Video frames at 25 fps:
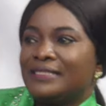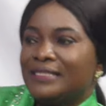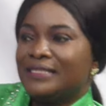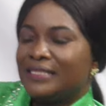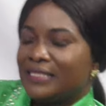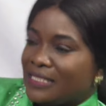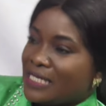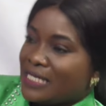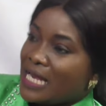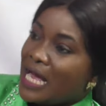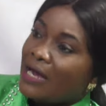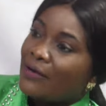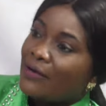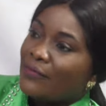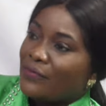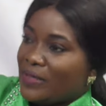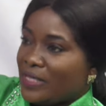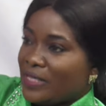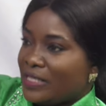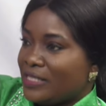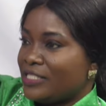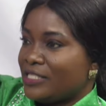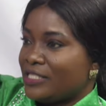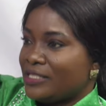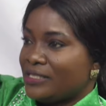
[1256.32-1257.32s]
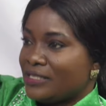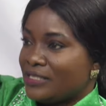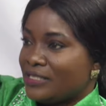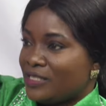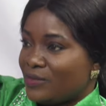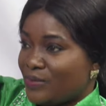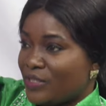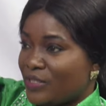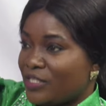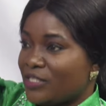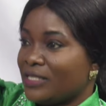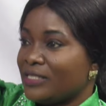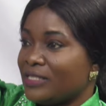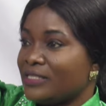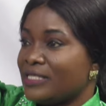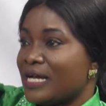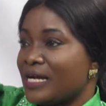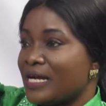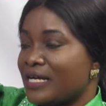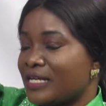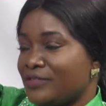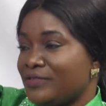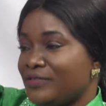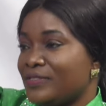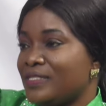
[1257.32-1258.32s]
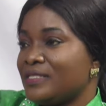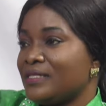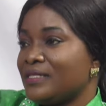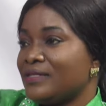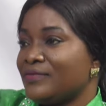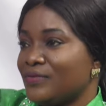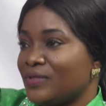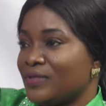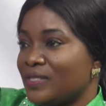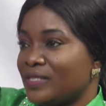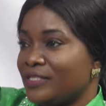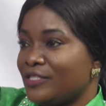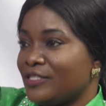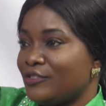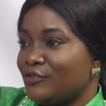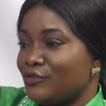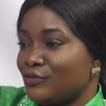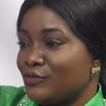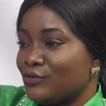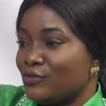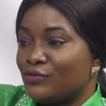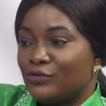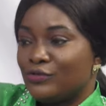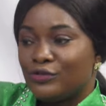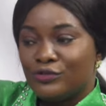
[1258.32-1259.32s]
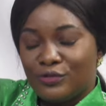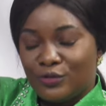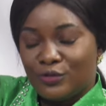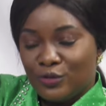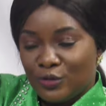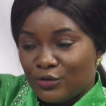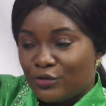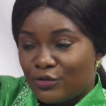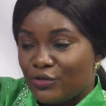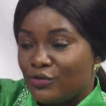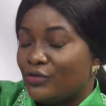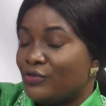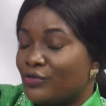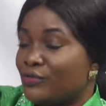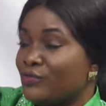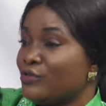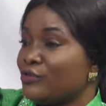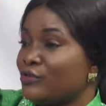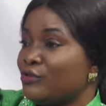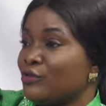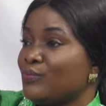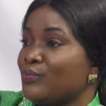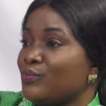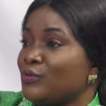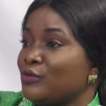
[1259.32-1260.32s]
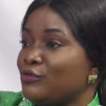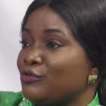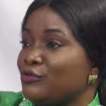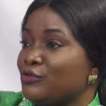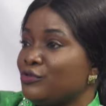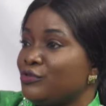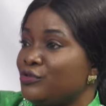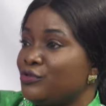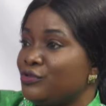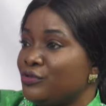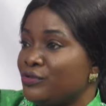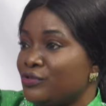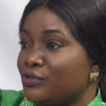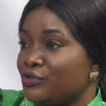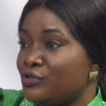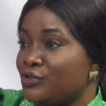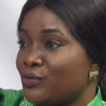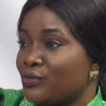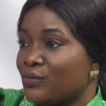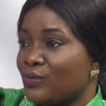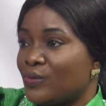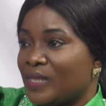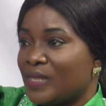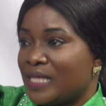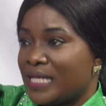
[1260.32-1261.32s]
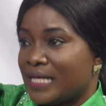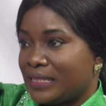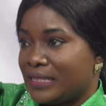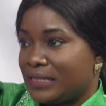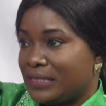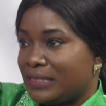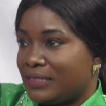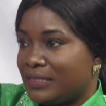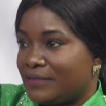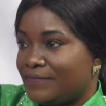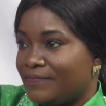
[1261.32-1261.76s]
in our religion, mm. especially in the Christian mm. religion. So you're not supposed to joke with that.